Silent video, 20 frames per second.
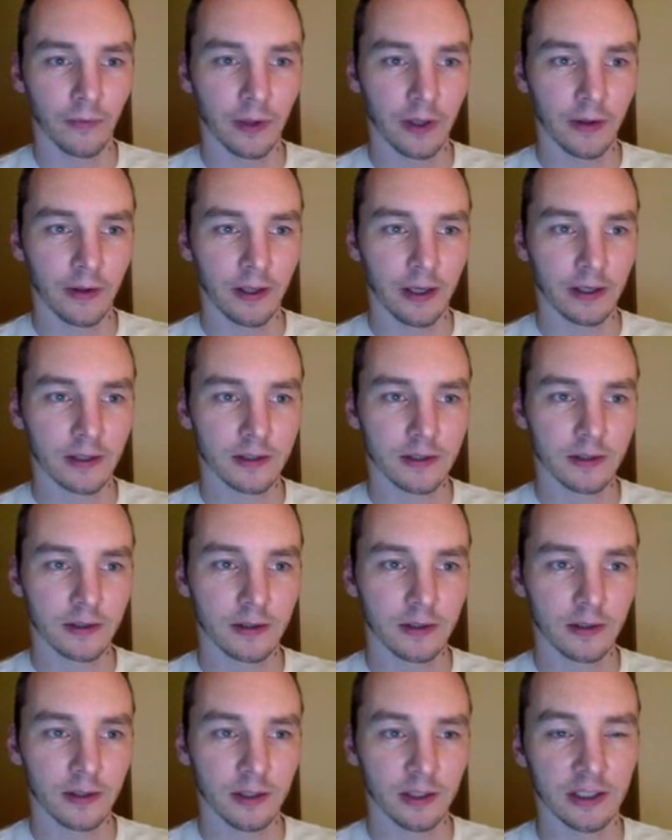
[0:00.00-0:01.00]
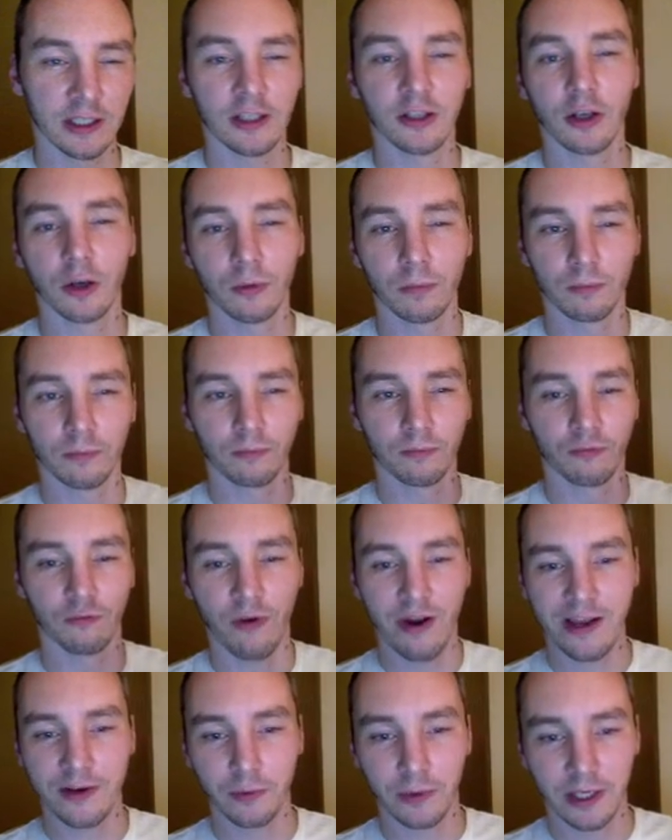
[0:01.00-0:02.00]
And that didn't go
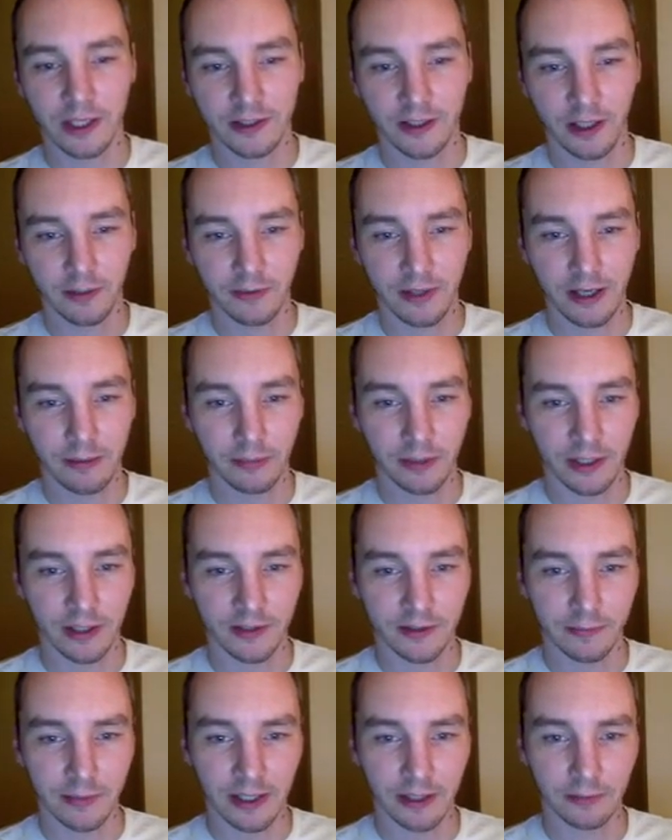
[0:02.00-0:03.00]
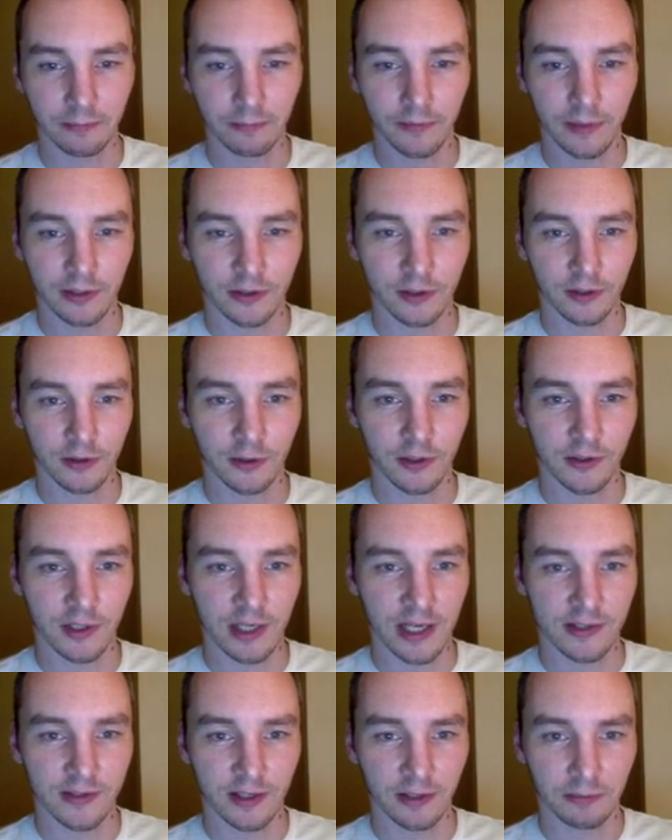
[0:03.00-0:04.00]
red when I typed that, but that doesn't matter. That's just because it
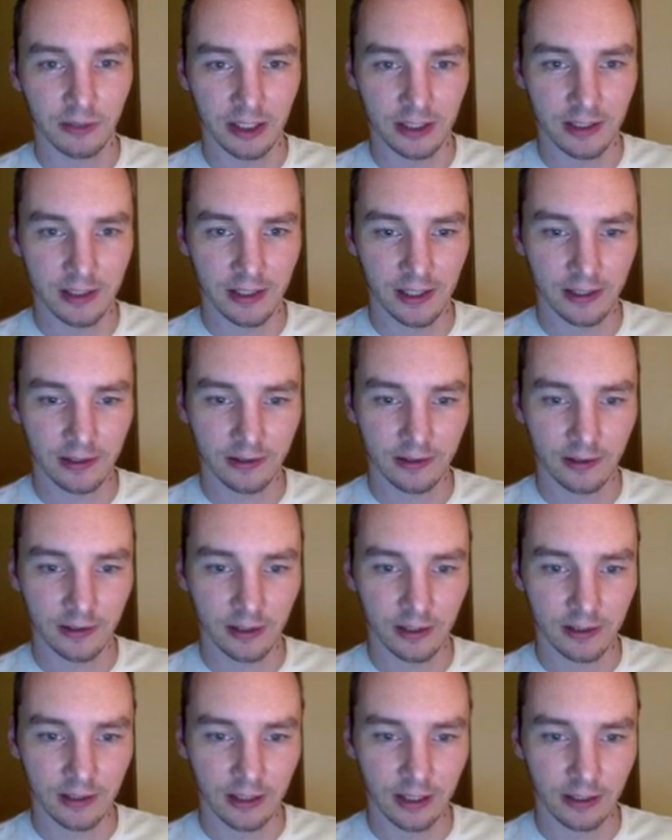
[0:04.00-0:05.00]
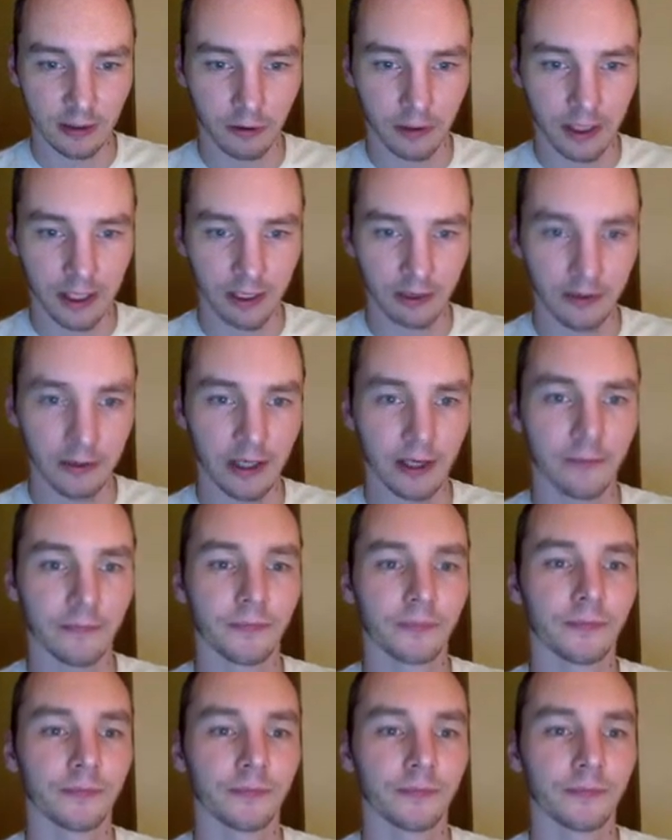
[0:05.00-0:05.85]
hasn't updated yet. I need to click OK on that.